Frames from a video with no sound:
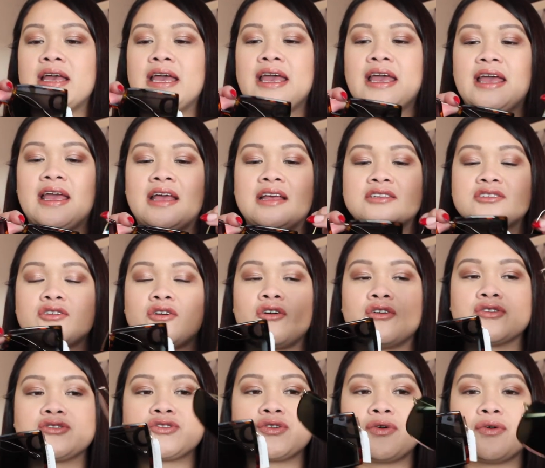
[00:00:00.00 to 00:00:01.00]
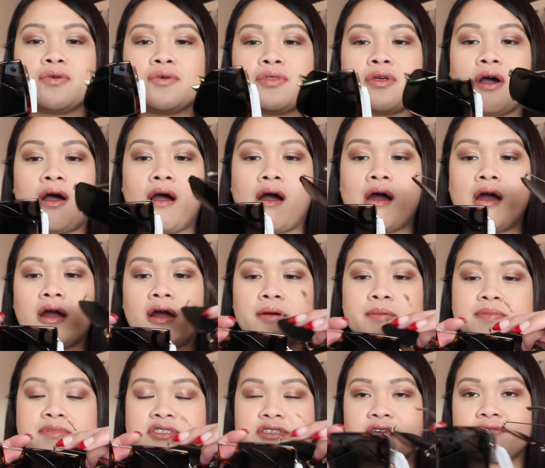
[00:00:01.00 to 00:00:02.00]
And also the
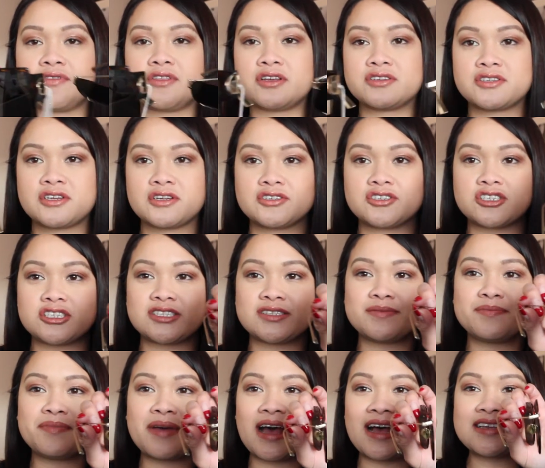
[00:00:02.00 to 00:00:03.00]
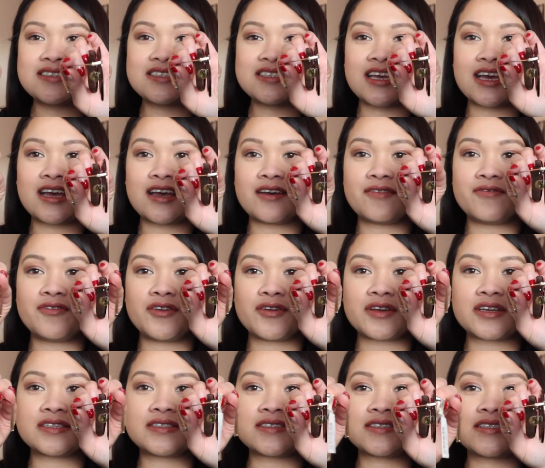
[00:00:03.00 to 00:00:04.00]
arms of this are just massive. You
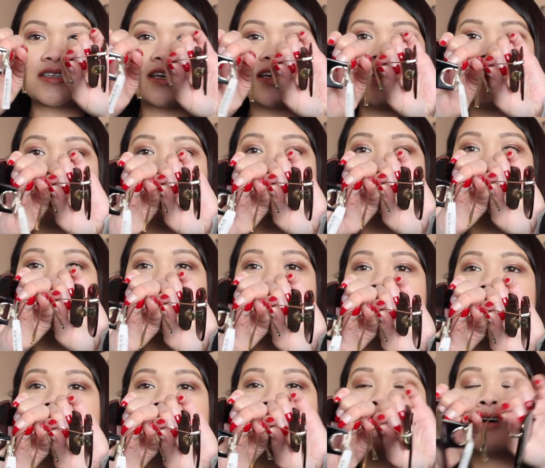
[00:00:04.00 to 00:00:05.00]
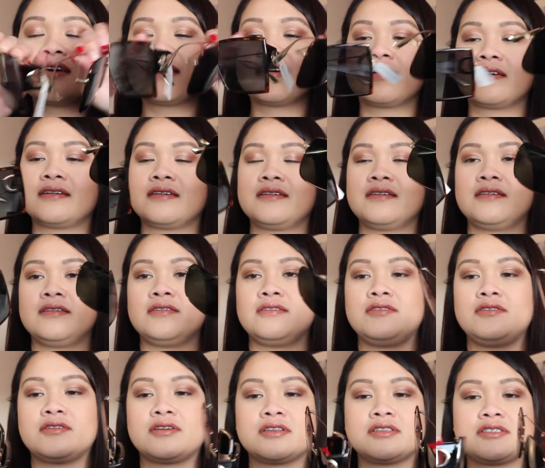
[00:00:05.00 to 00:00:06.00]
can see,
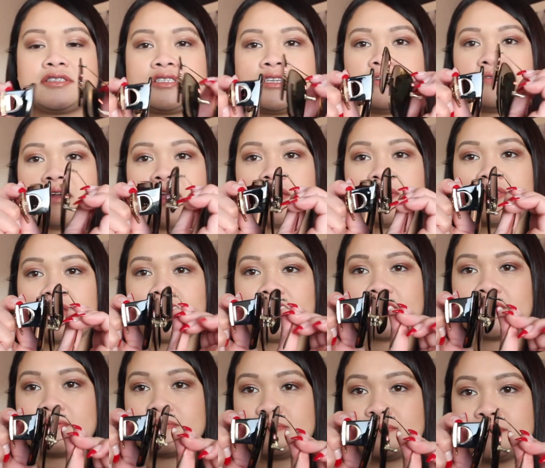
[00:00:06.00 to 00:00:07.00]
you can see right there.